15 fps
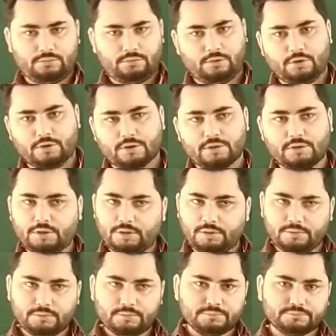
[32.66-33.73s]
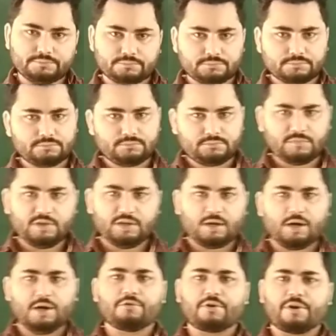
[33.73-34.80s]
or
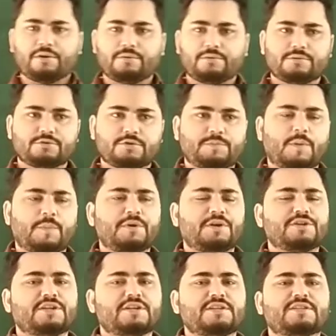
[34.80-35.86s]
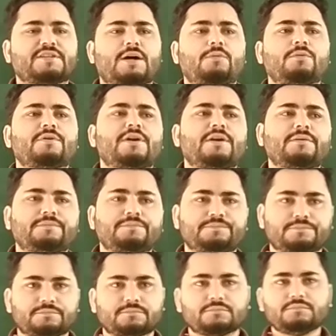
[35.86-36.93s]
country. So population is counted
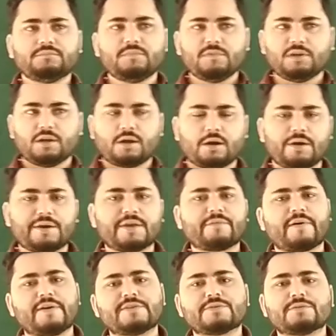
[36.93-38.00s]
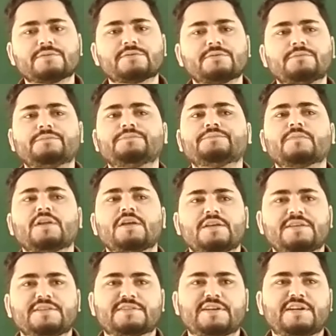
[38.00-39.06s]
country wise also,
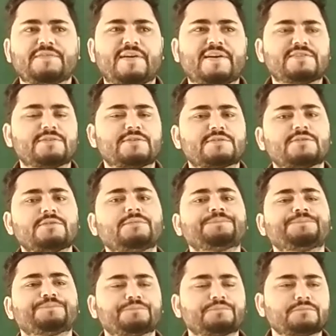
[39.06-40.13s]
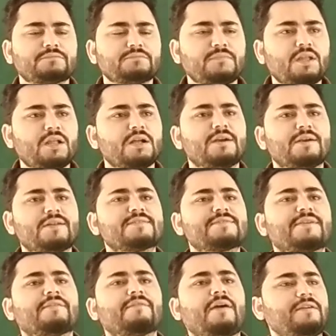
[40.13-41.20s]
state wise also,
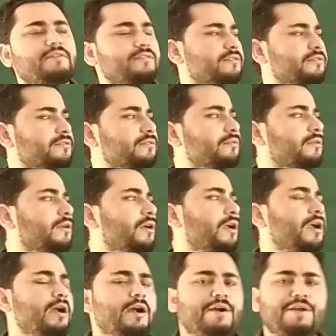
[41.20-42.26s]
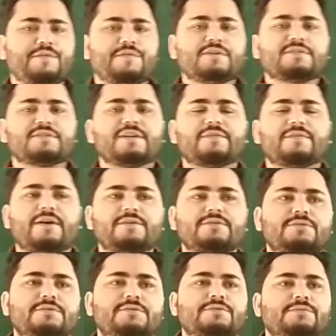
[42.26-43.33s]
district wise also, and even city wise
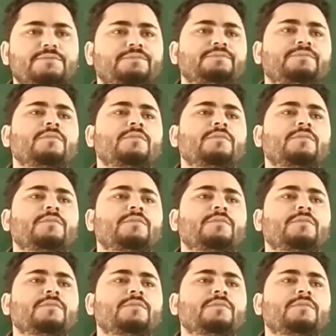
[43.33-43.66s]
also.